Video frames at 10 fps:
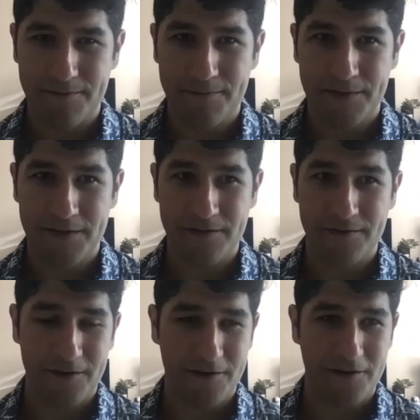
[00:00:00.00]
piece of
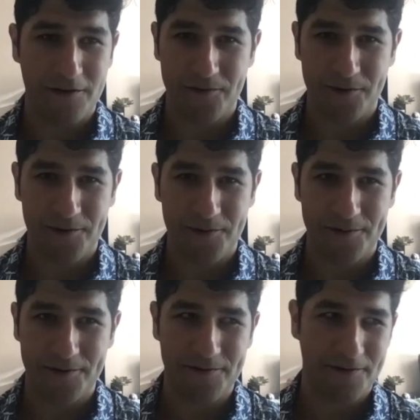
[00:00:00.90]
art grow
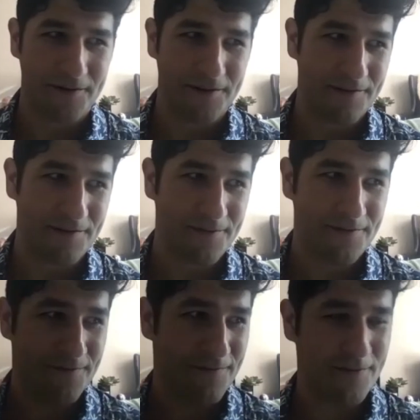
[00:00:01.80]
over a
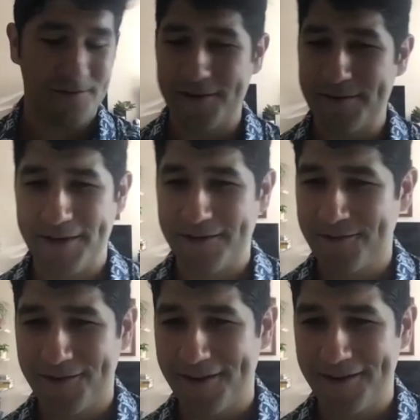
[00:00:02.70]
three month
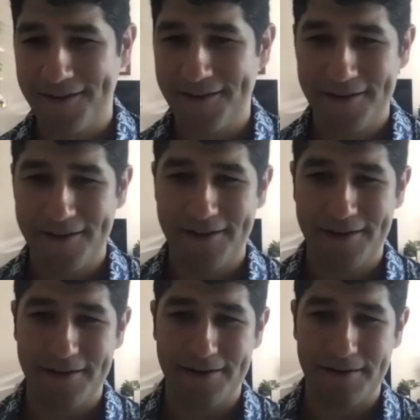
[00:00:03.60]
run
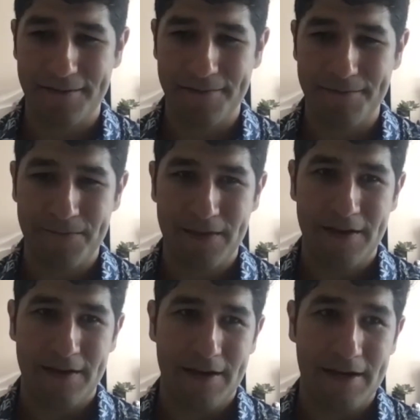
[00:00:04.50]
um,
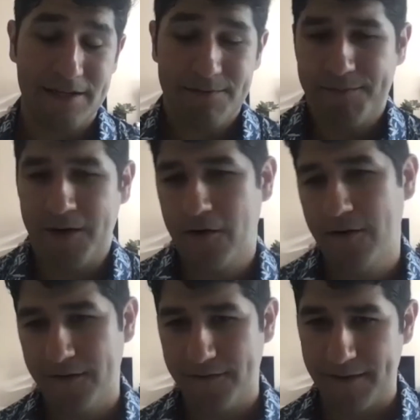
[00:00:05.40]
and to be a
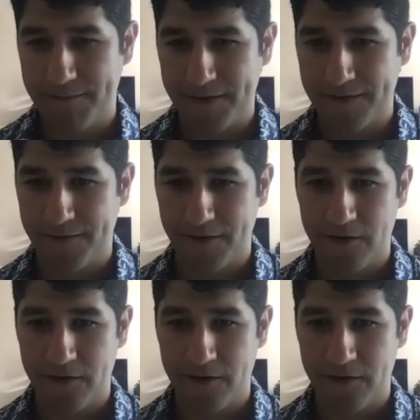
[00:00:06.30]
part of that piece of art